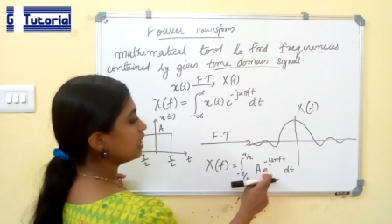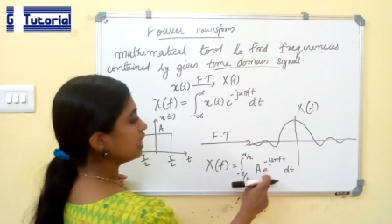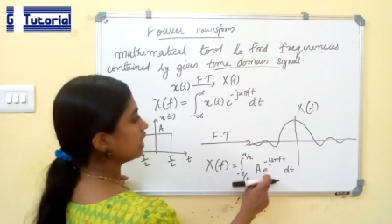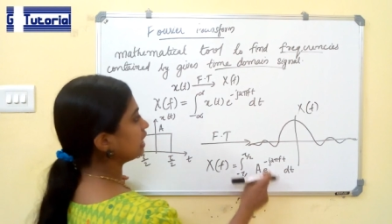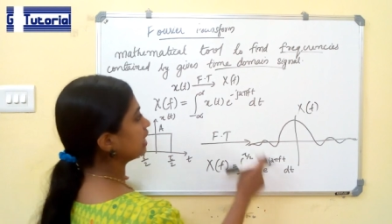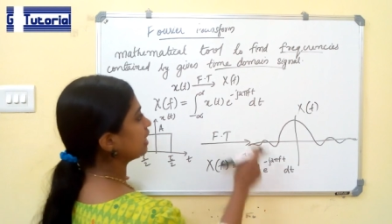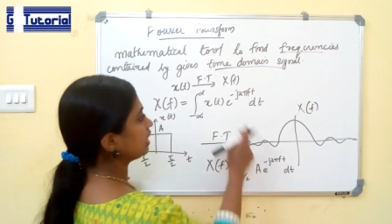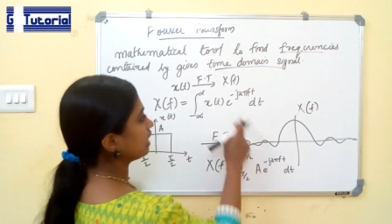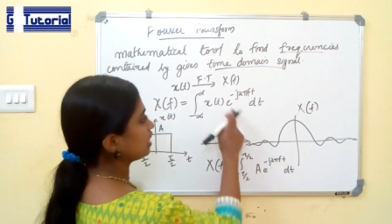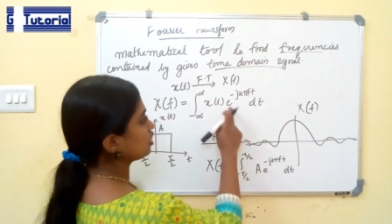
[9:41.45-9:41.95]

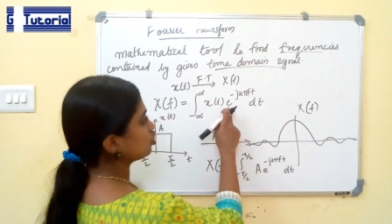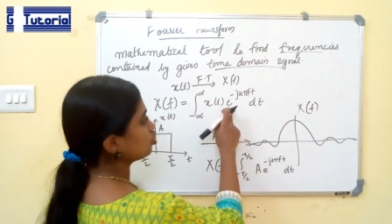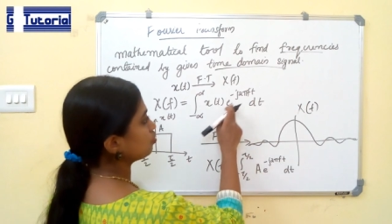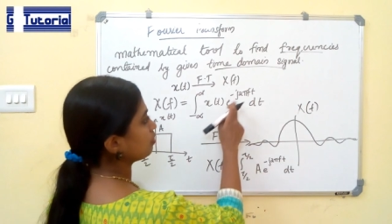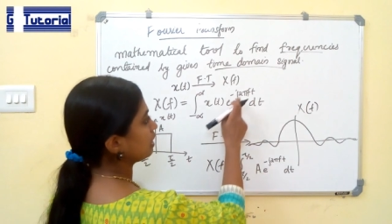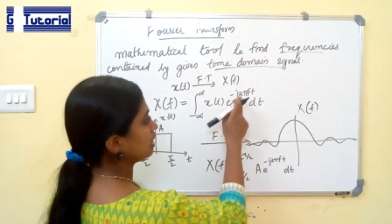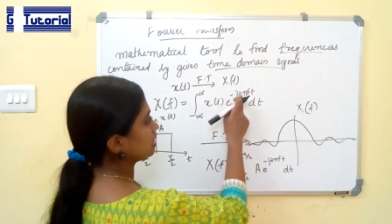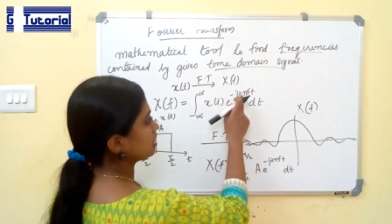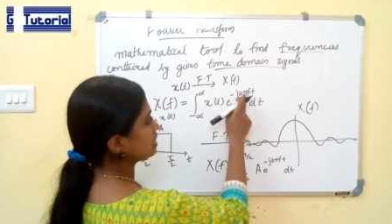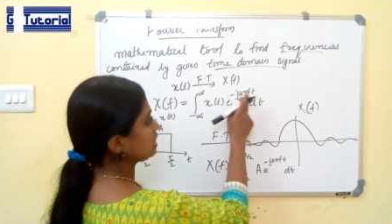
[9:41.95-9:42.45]
e raised to
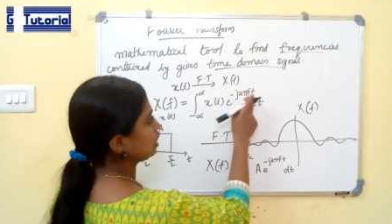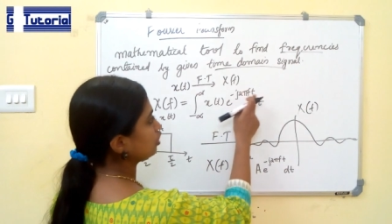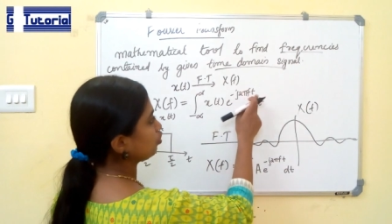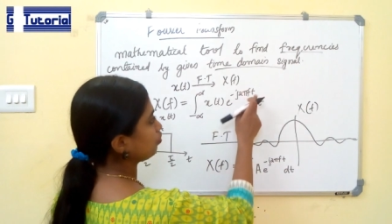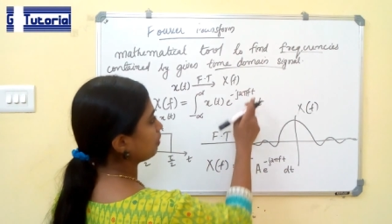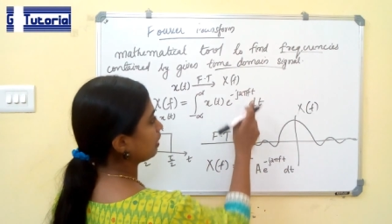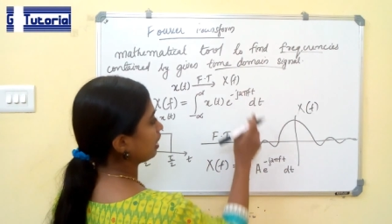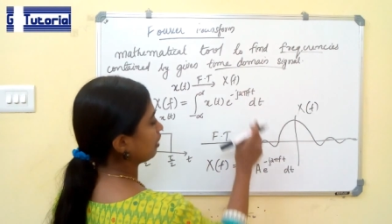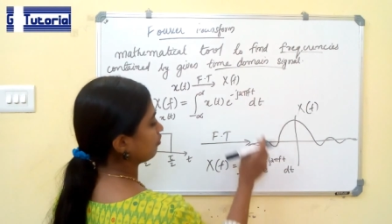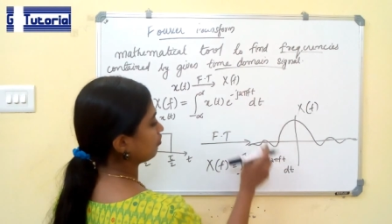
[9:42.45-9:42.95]
minus j 2
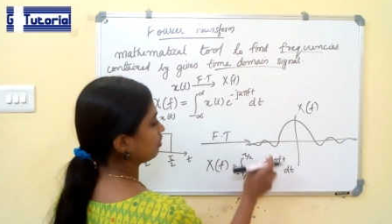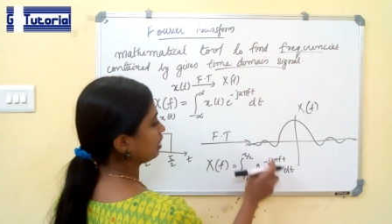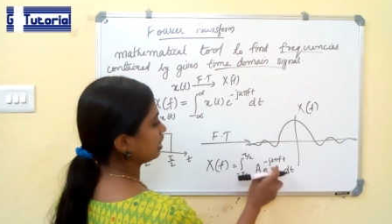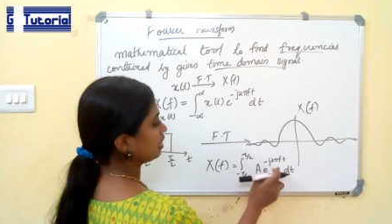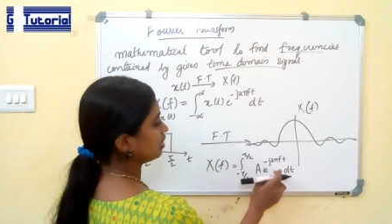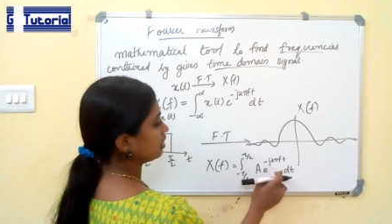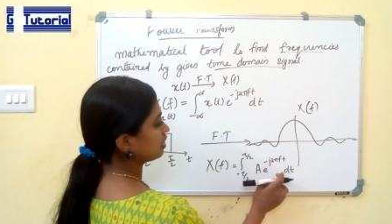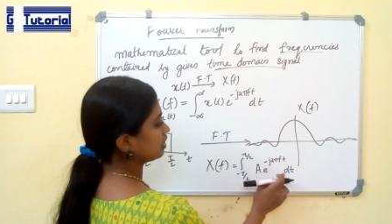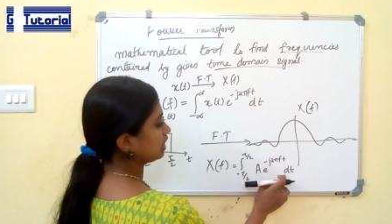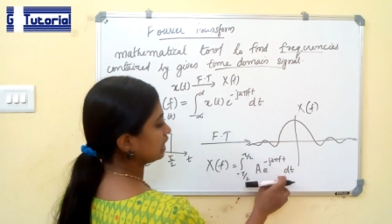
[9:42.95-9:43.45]
pi f
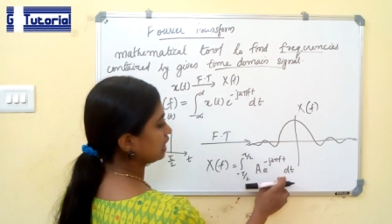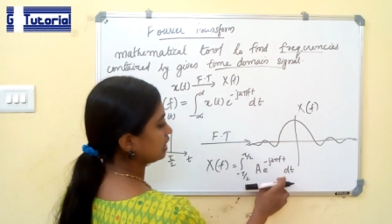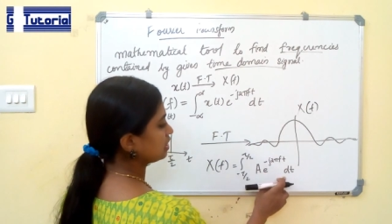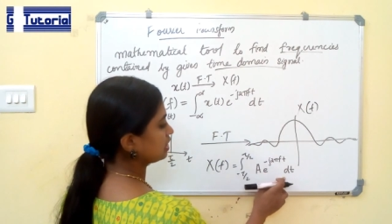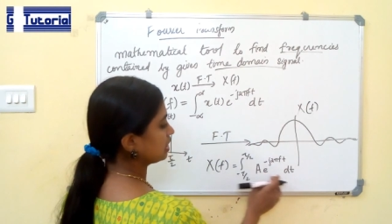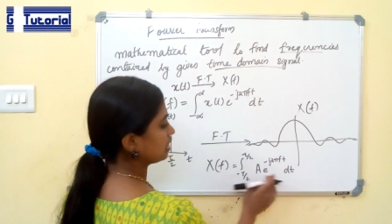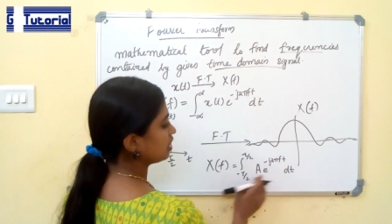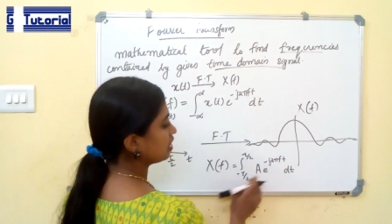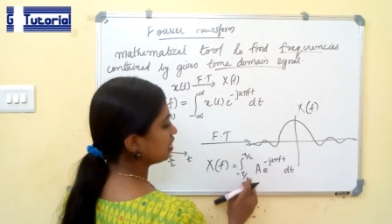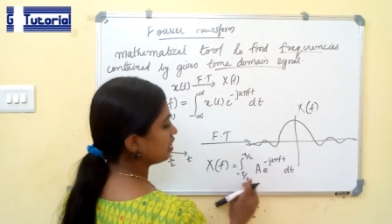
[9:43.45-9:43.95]
t dt.
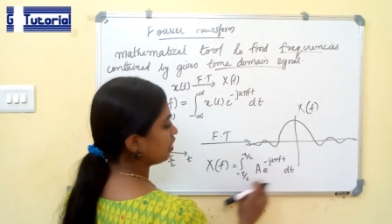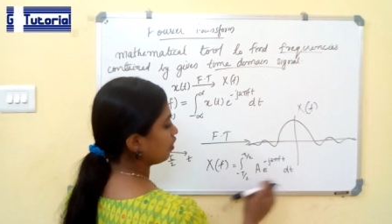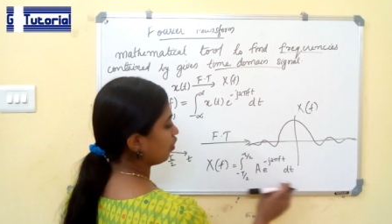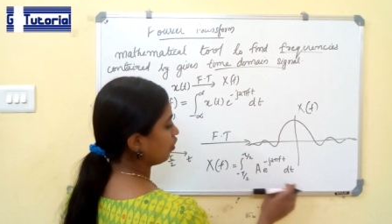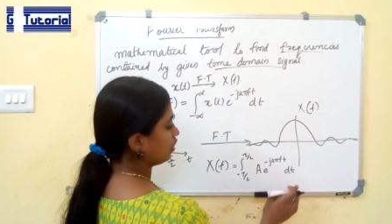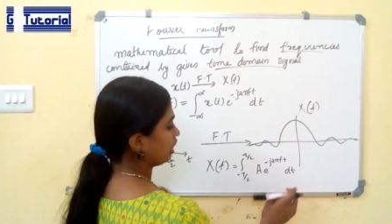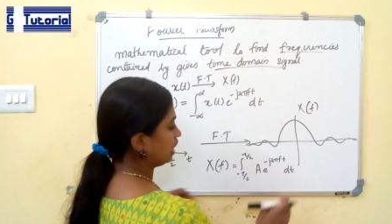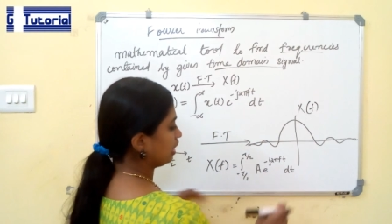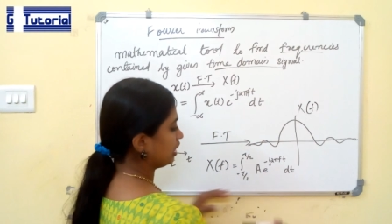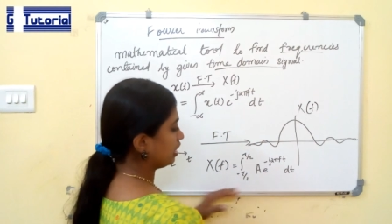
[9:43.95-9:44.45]
On
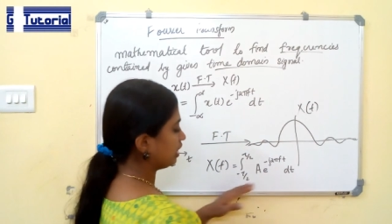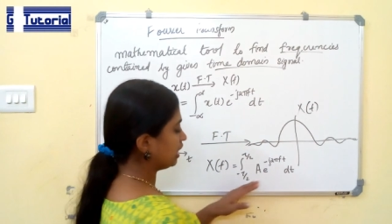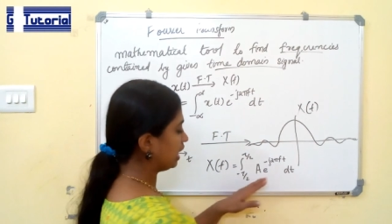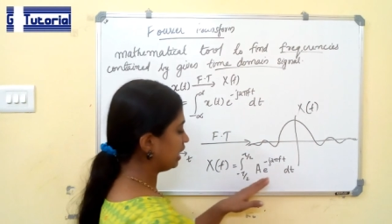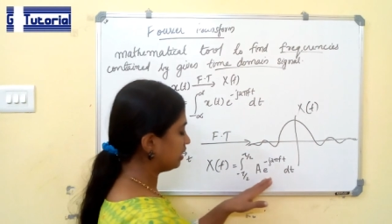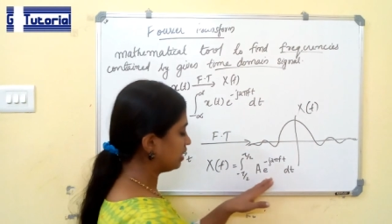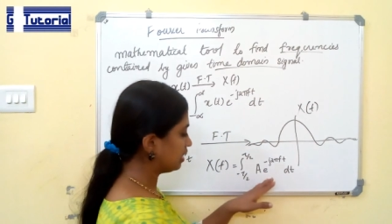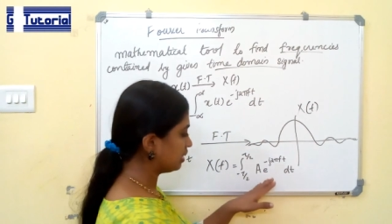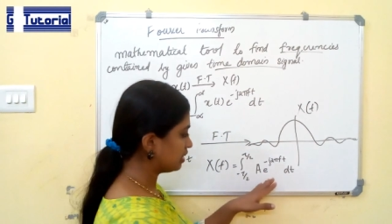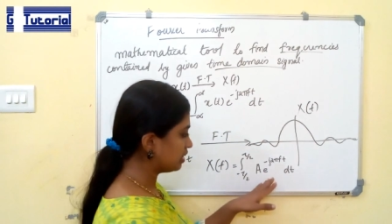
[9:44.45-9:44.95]

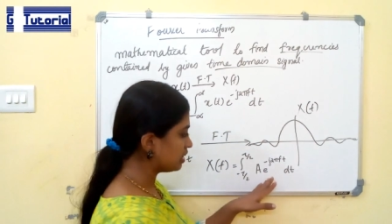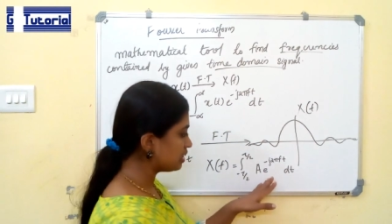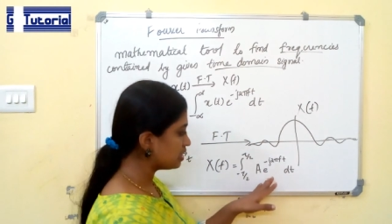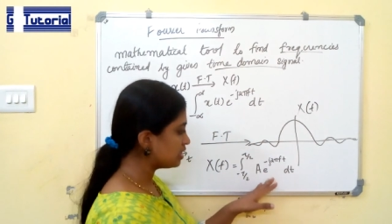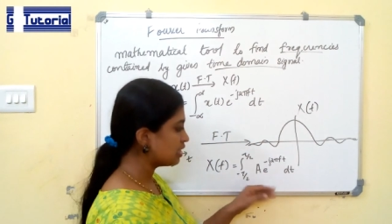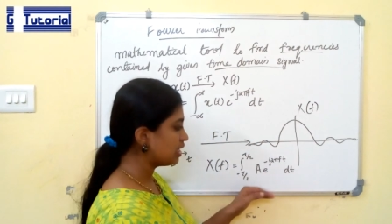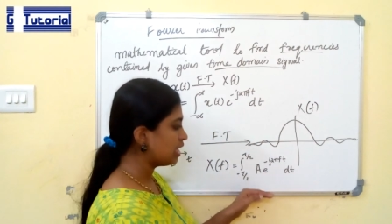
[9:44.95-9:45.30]
integrating this